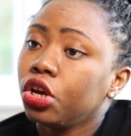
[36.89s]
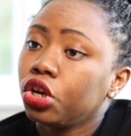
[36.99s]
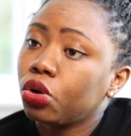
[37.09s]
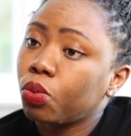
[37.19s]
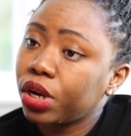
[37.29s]

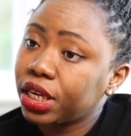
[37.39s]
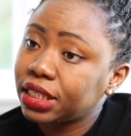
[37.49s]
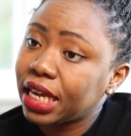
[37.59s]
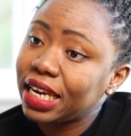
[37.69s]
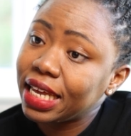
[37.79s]
You know, what
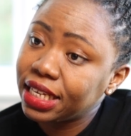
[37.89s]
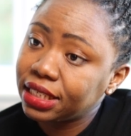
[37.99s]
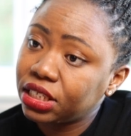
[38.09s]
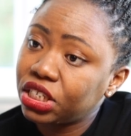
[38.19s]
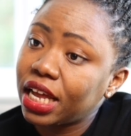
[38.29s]
exactly is
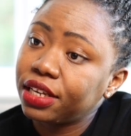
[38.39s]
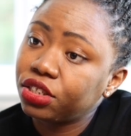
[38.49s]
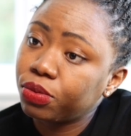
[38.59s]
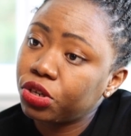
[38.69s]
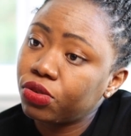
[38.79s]
the challenge
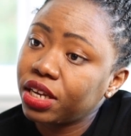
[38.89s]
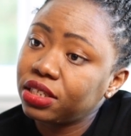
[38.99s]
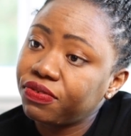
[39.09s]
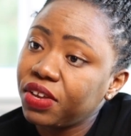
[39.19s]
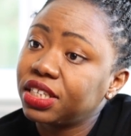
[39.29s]
that we're trying
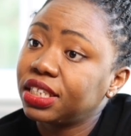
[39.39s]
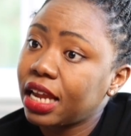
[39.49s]
to fix,